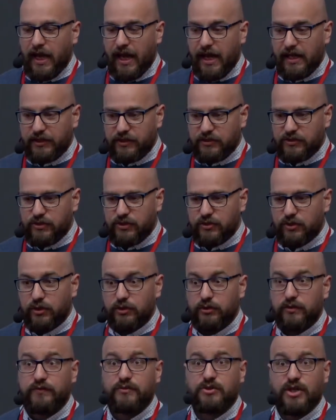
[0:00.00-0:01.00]
Elixir, a
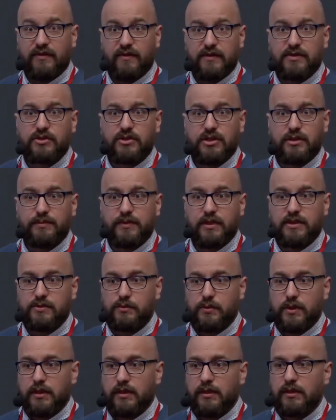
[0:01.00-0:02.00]
lot of JavaScript
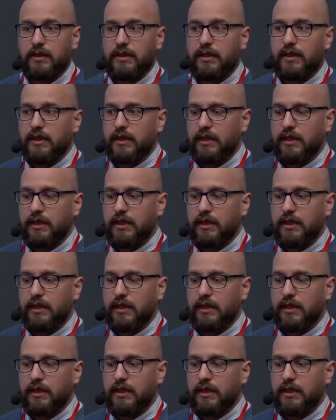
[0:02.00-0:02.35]
as well